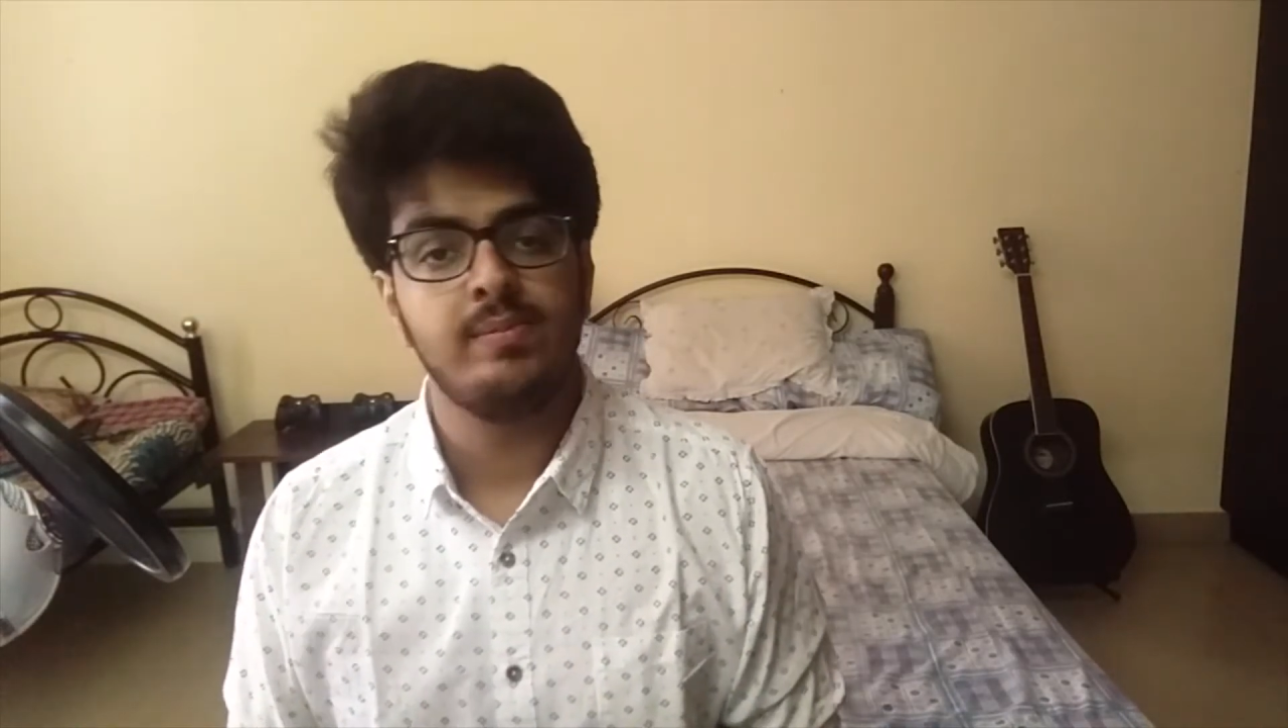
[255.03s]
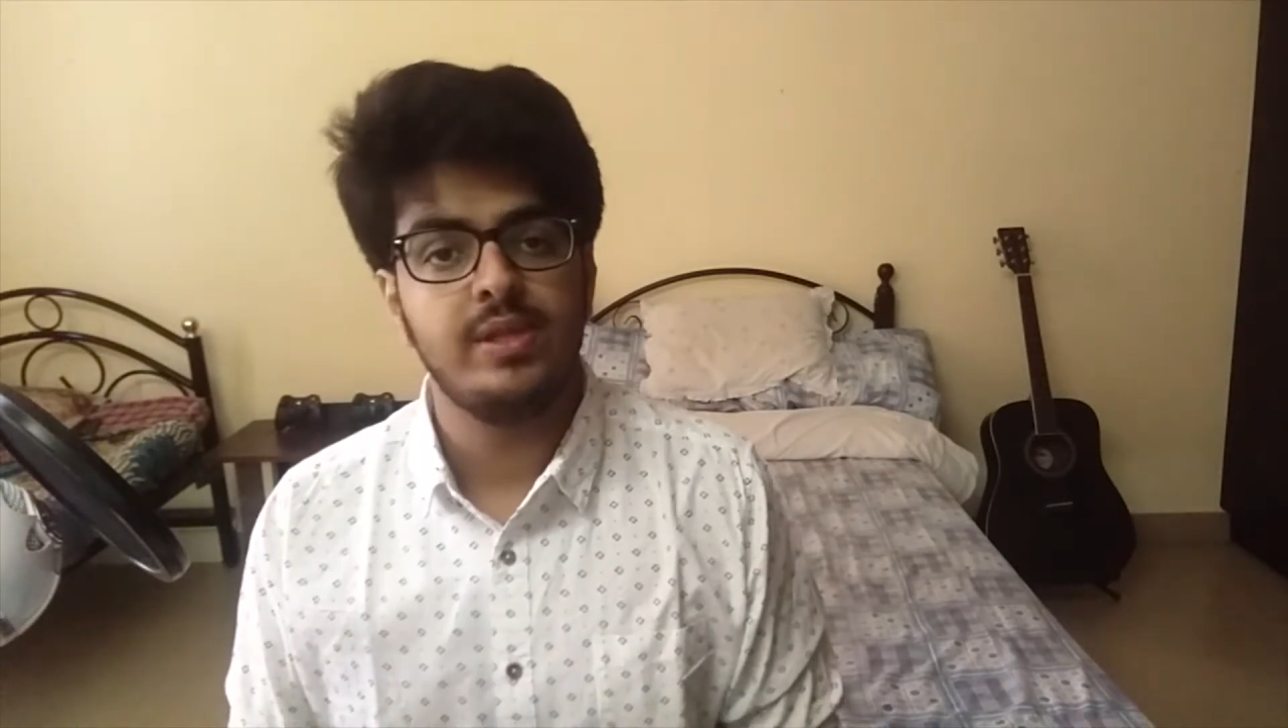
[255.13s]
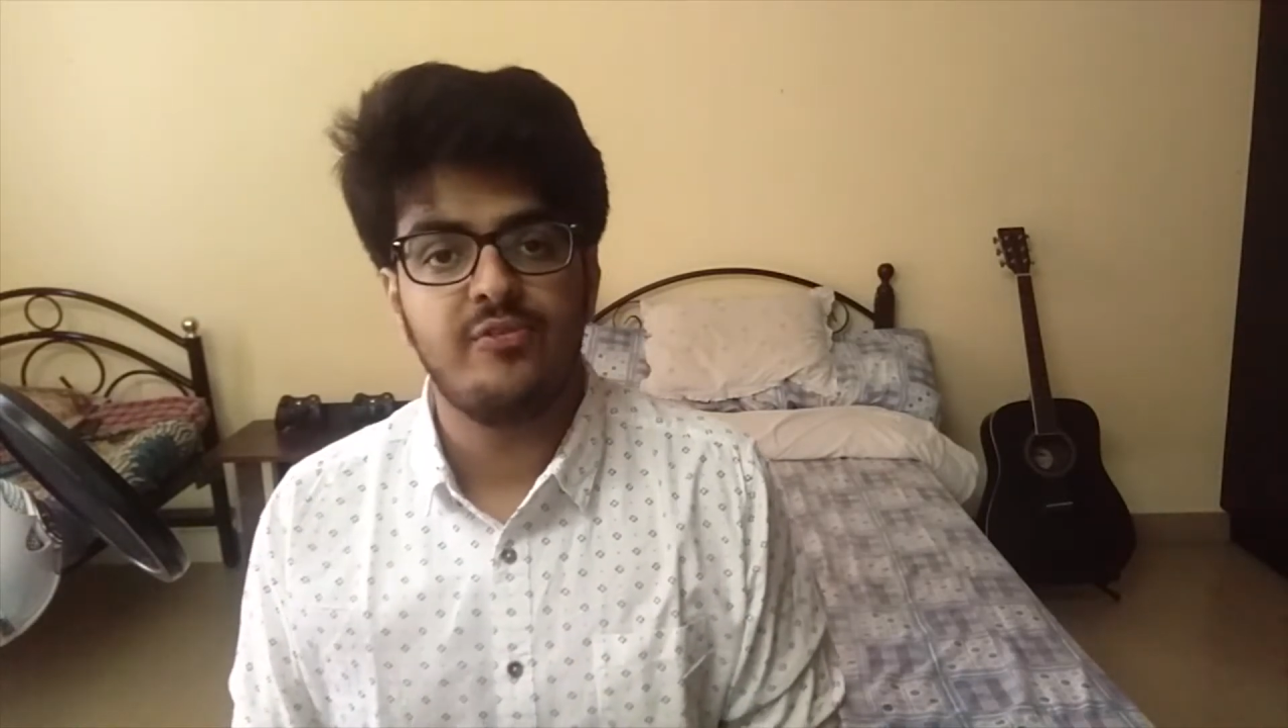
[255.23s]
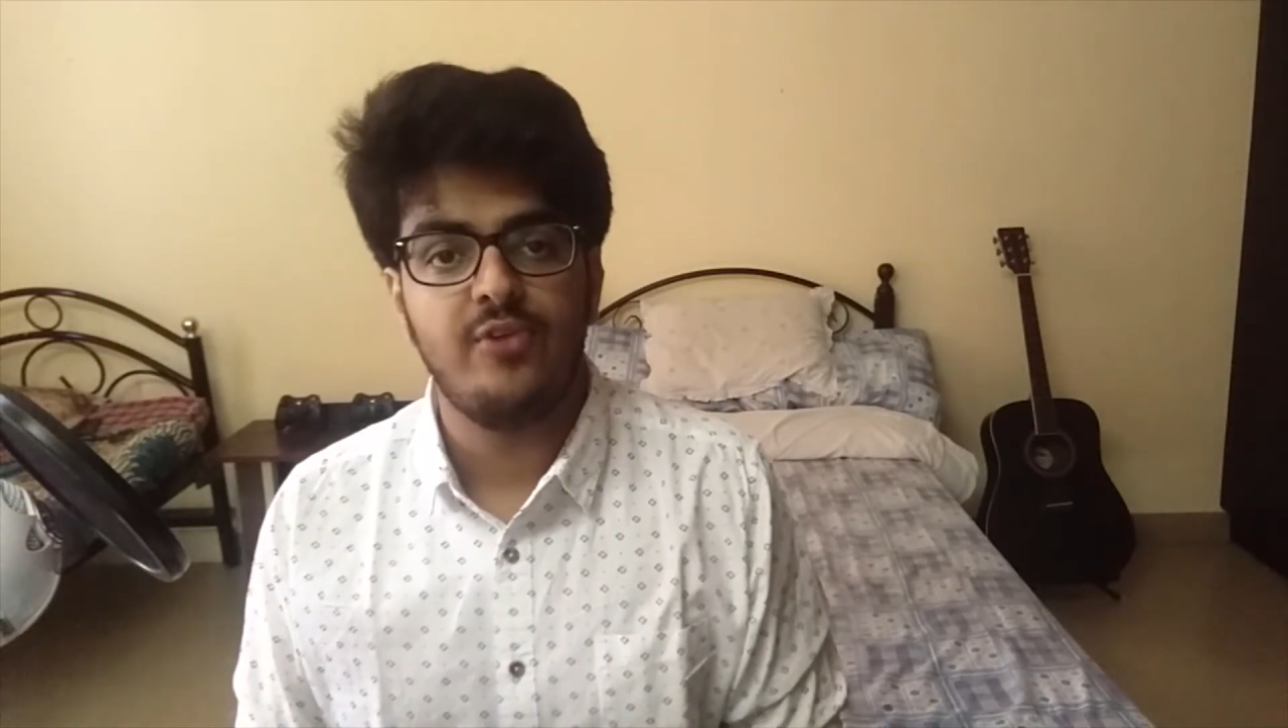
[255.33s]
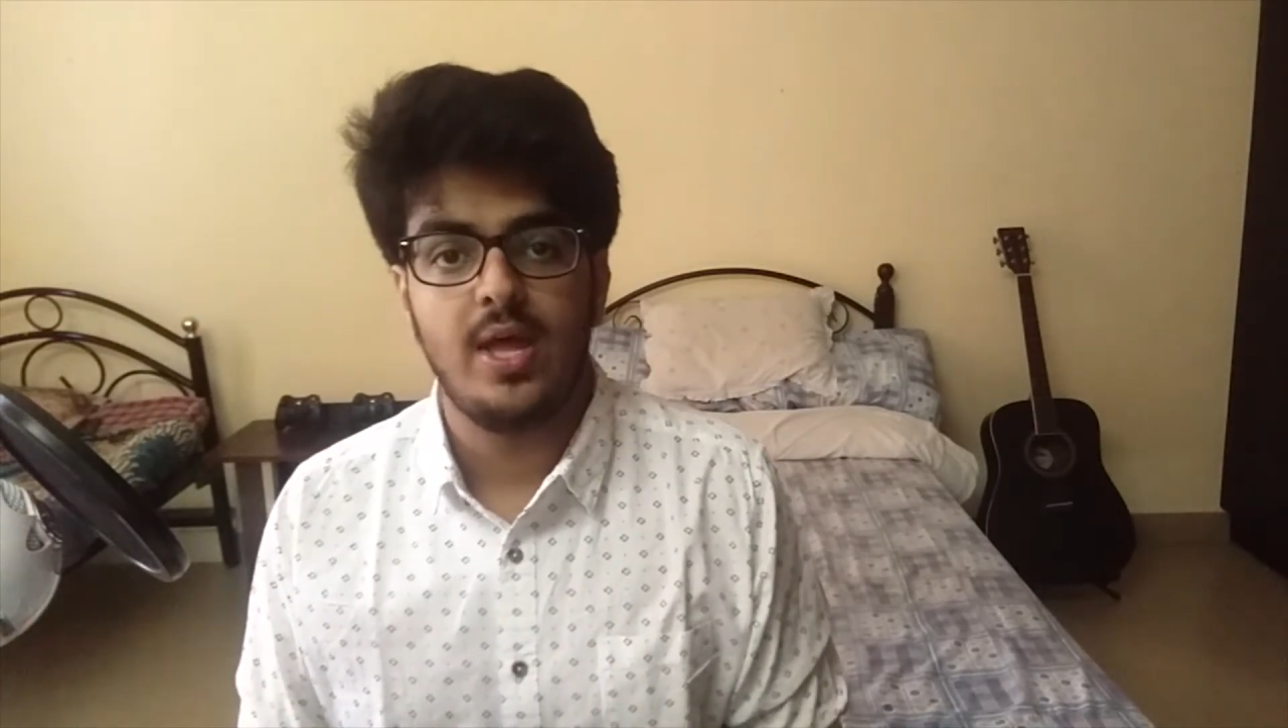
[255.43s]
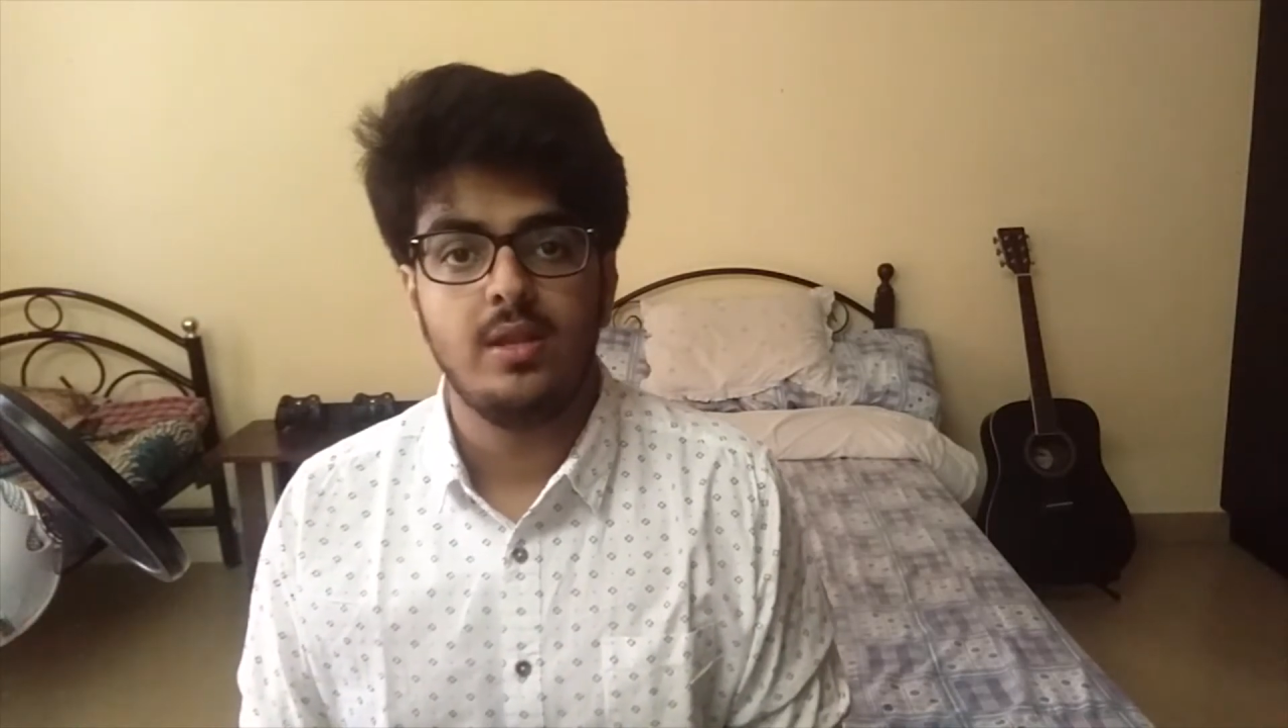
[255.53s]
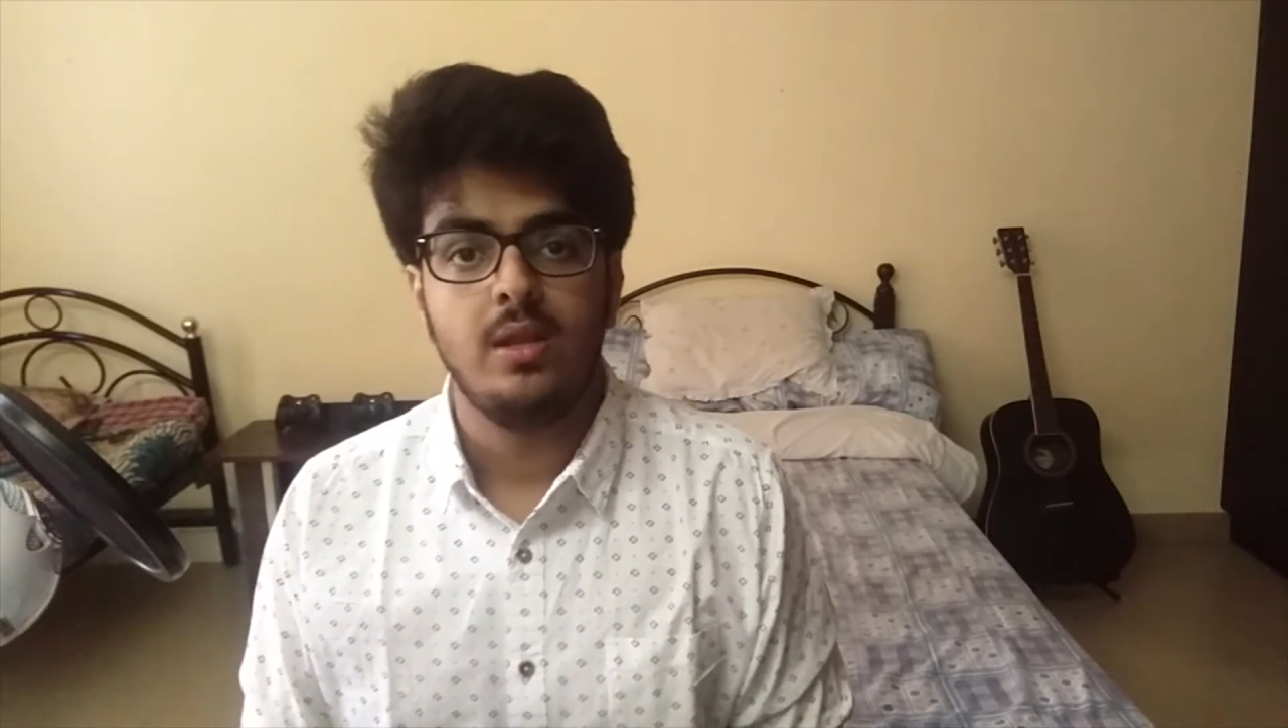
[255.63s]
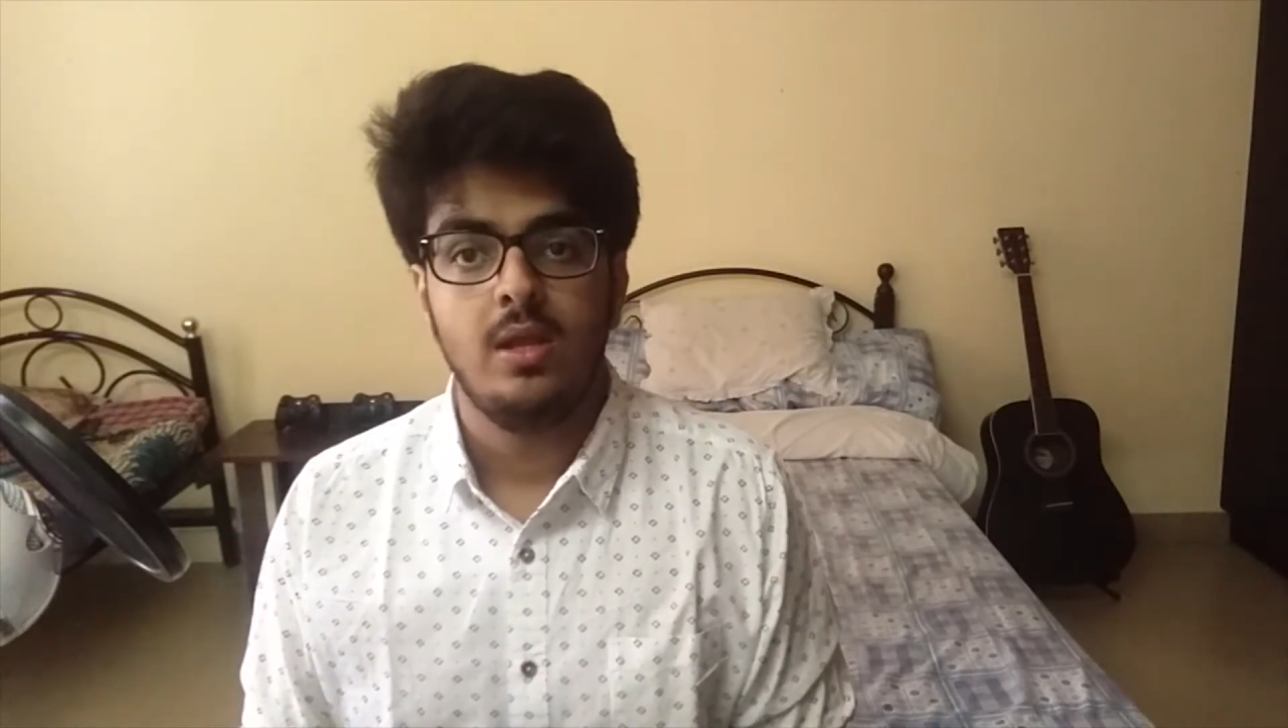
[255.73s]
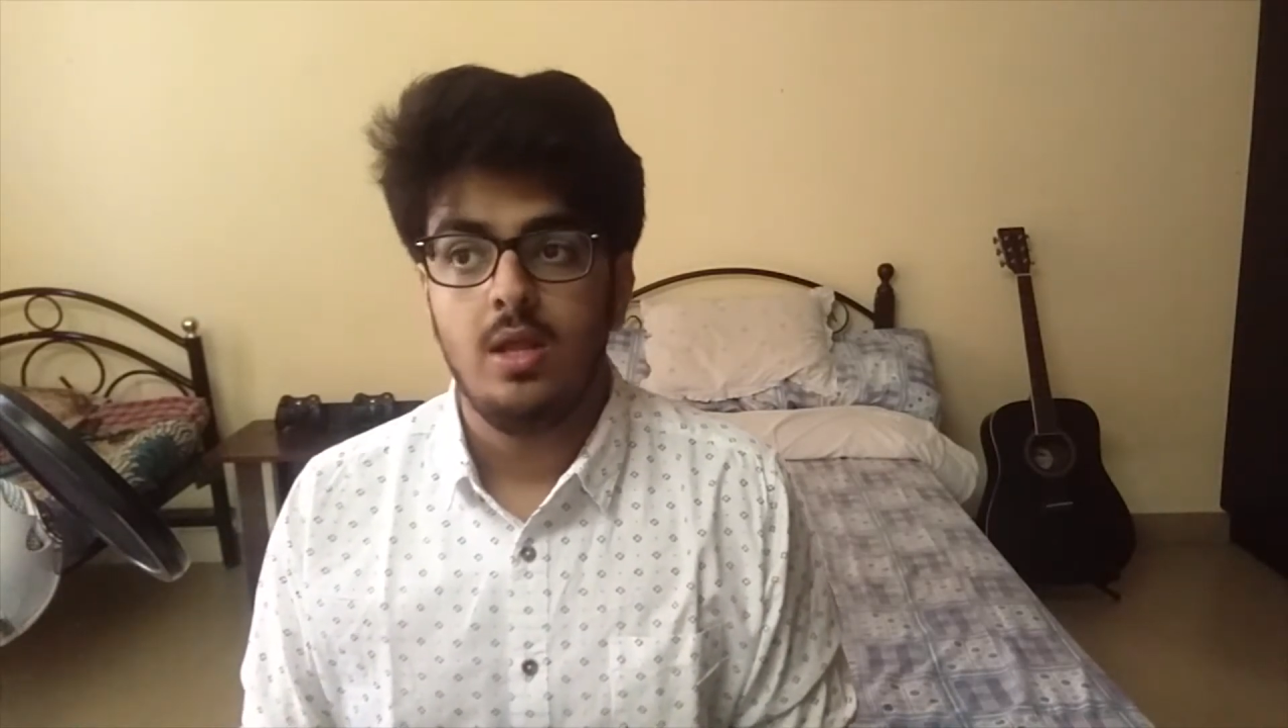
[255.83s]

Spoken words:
them their fan.